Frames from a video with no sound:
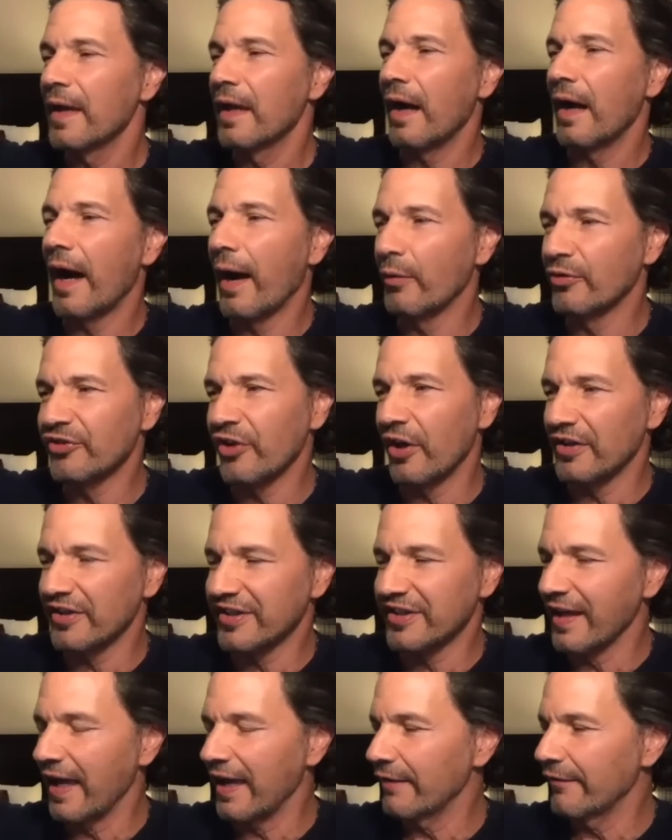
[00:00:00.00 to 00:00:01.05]
I was on a
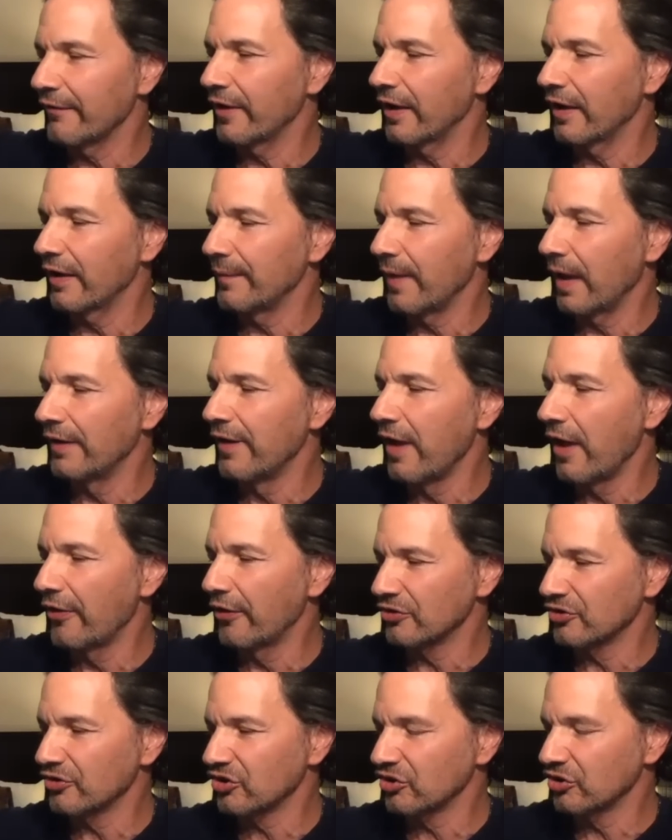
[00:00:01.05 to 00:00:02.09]
set of another
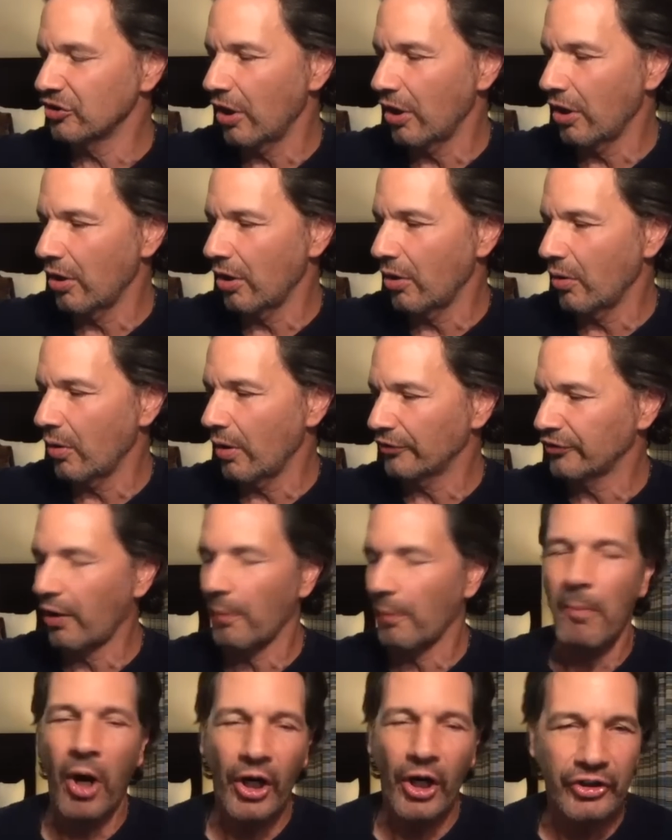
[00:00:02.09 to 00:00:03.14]
show. I was on
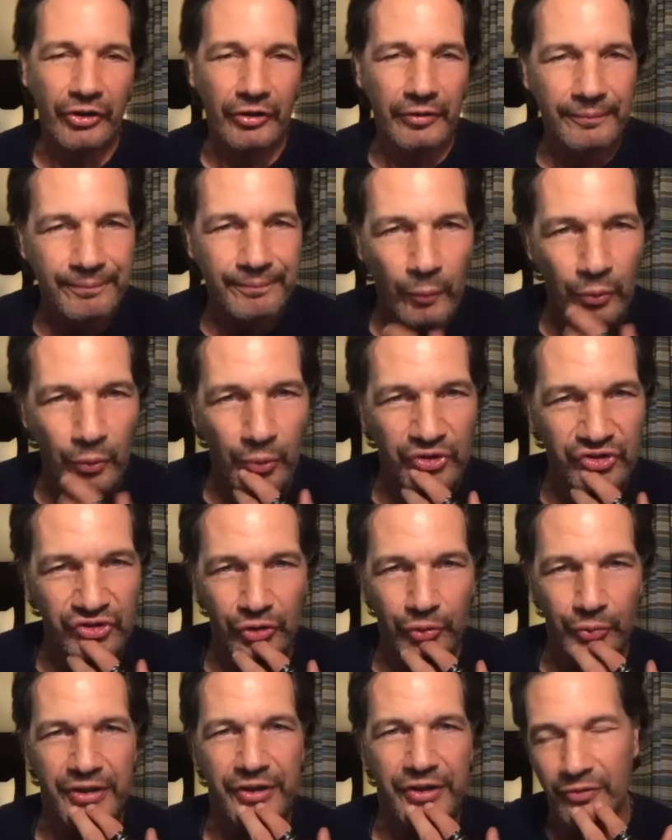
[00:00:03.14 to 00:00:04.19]
Marker with Richard
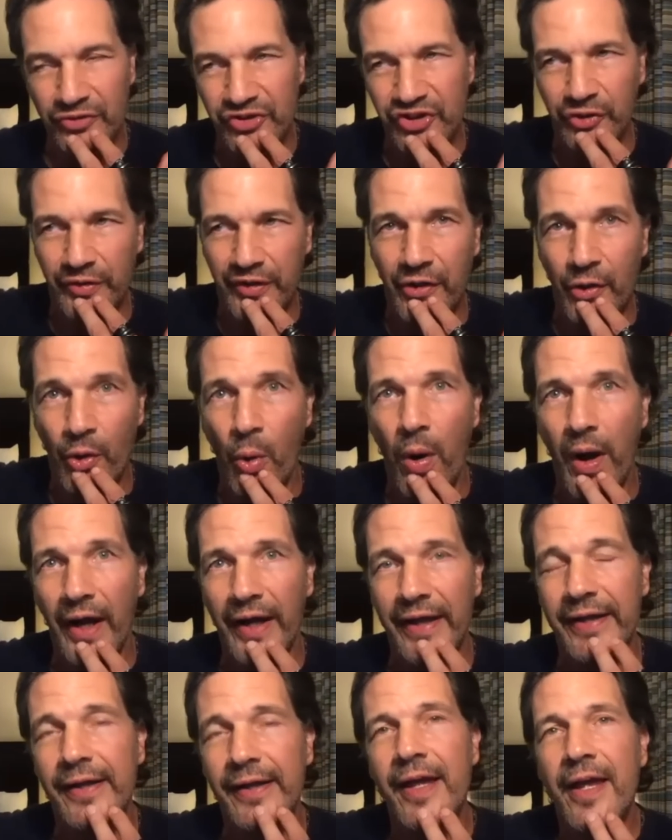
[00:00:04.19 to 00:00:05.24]
Grieco shooting in
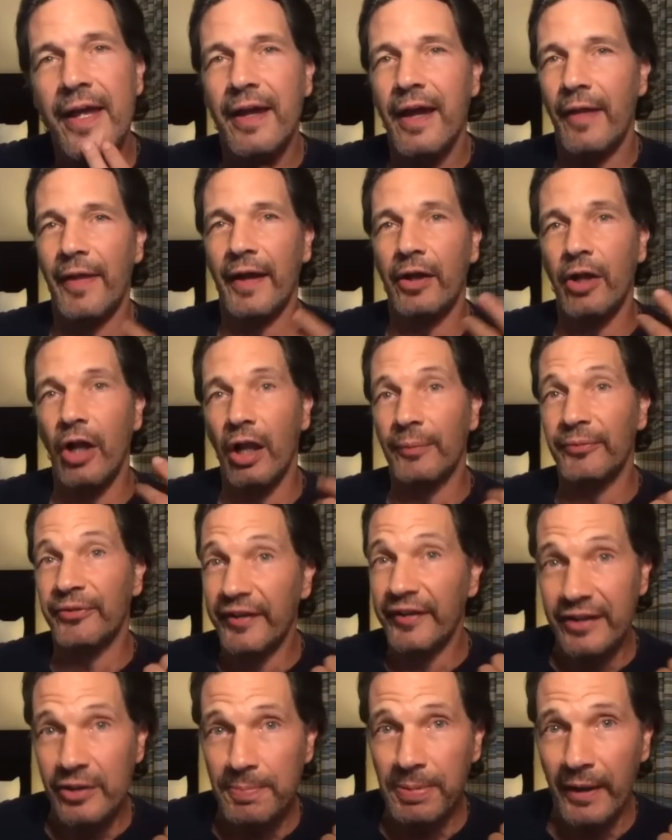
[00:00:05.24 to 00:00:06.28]
Hawaii. And they called and said,
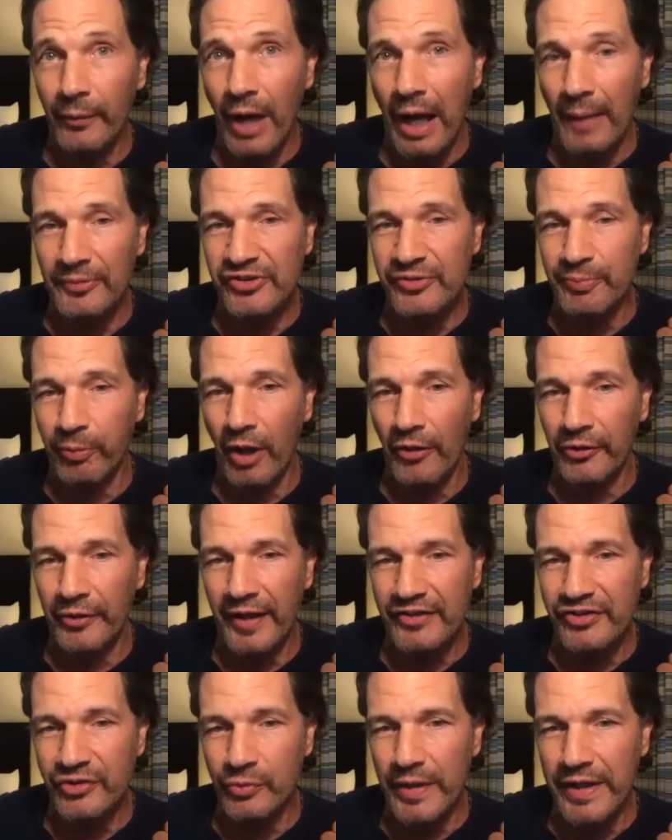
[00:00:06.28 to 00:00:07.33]
can you play Robin's brother
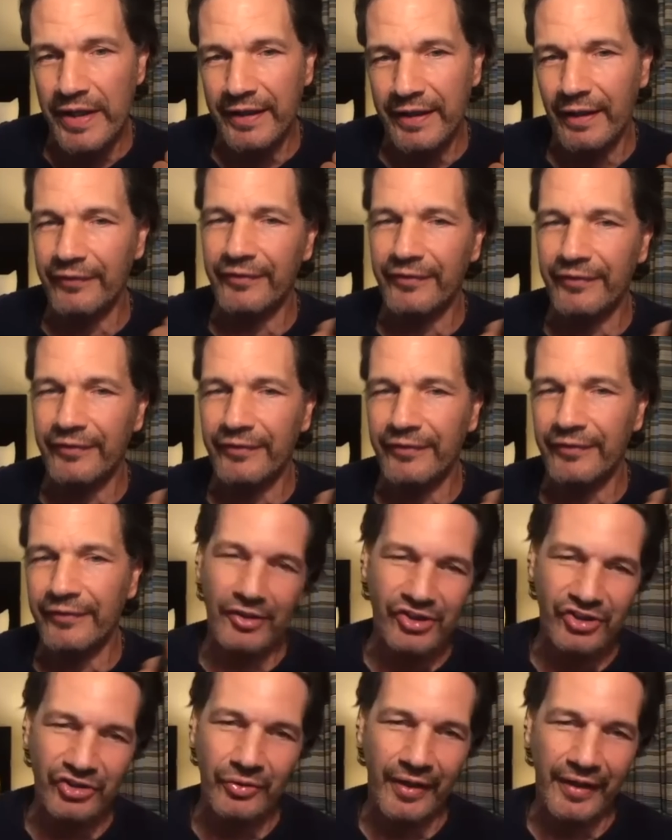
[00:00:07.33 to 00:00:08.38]
next week? And I was like, I'm on a
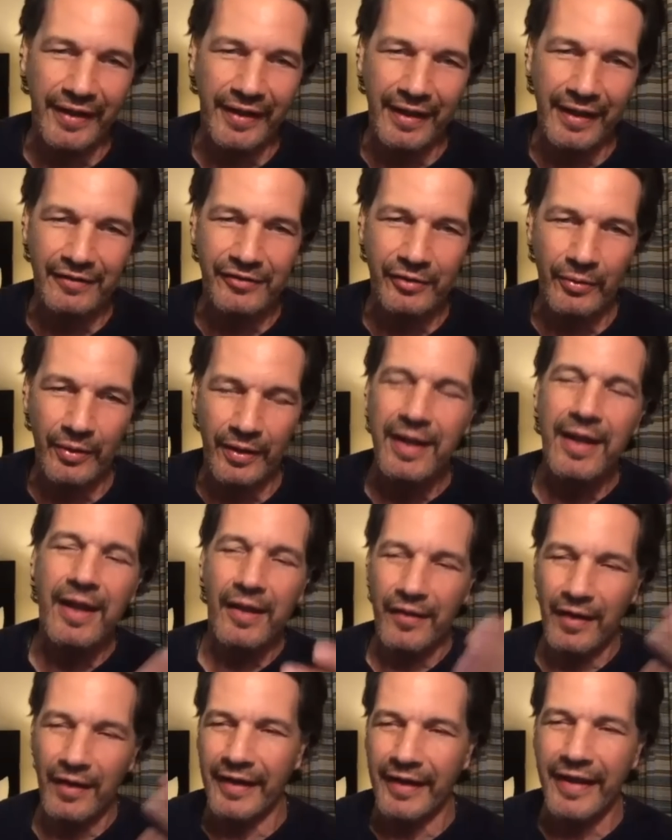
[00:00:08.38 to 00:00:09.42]
shoot. I can't do it.
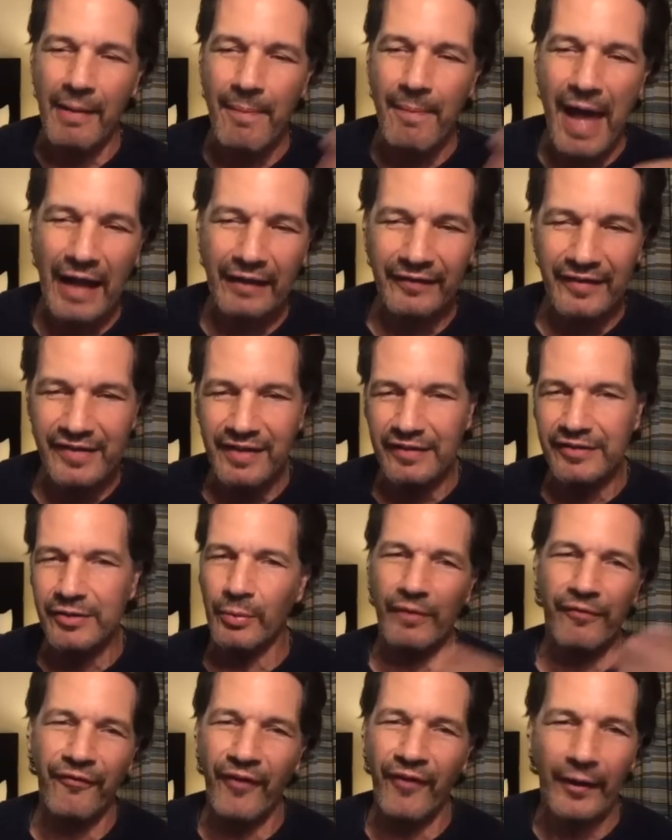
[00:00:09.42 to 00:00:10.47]
And I came back and they said, do you
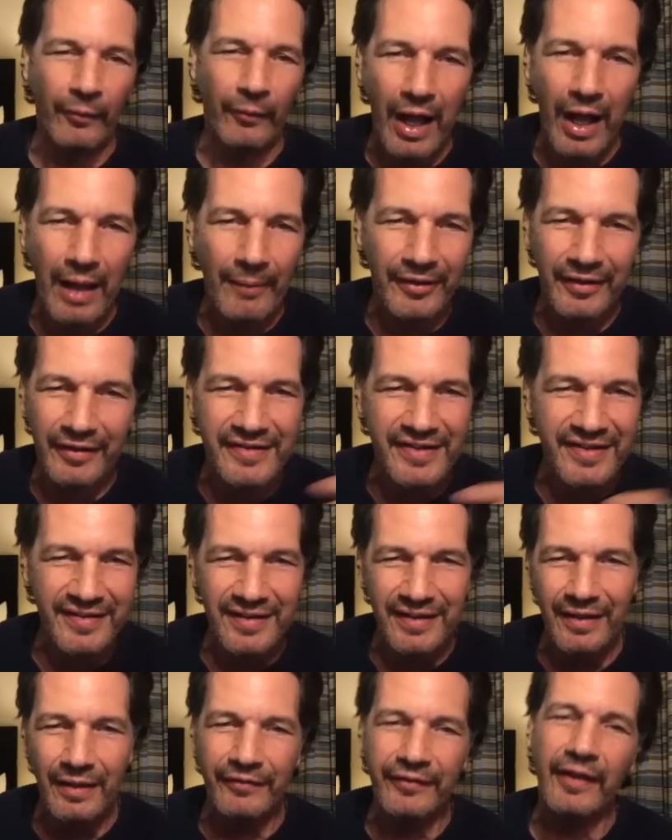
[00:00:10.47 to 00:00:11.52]
want to fight Robin in a scene?
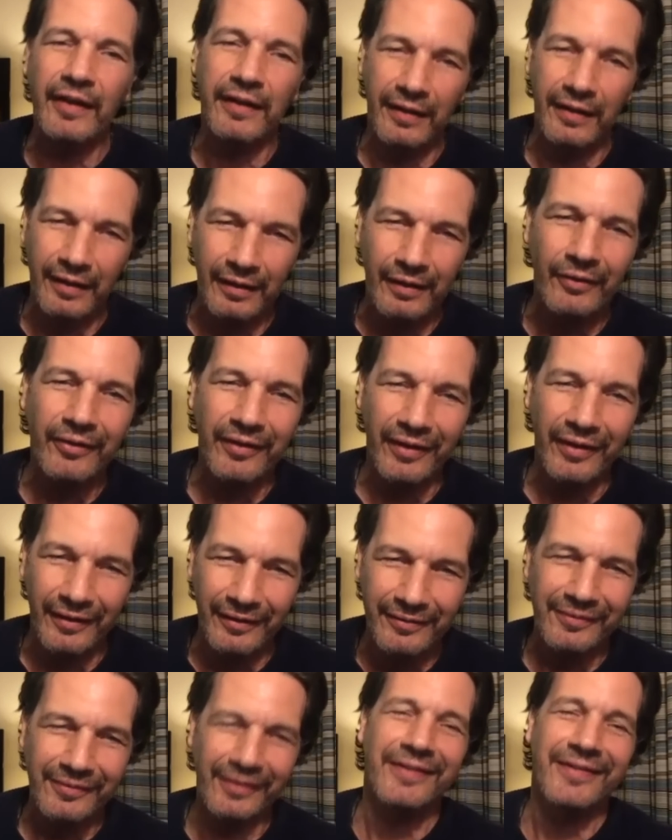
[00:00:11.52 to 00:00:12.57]
And I was like, yeah, okay.
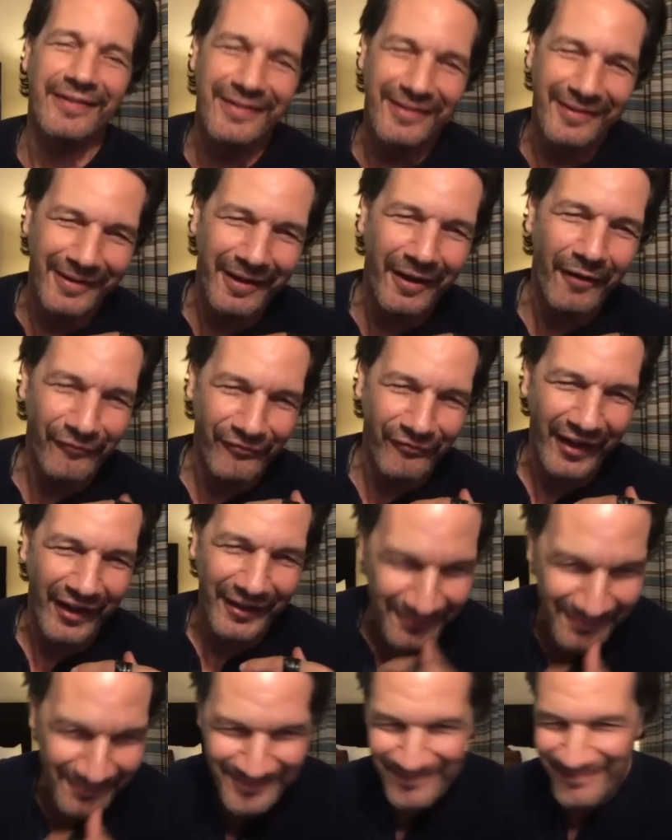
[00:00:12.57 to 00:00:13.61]
I'll fight
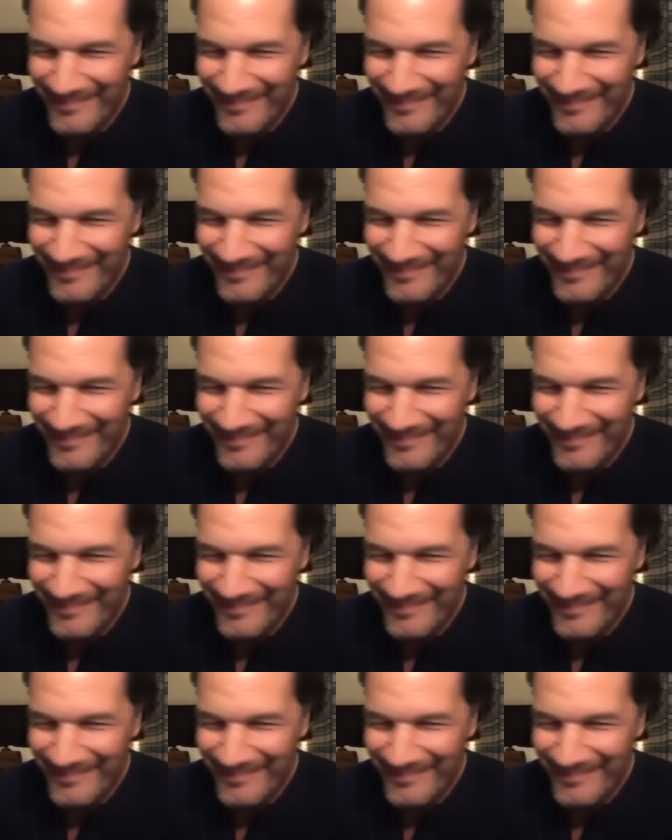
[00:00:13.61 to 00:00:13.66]
him.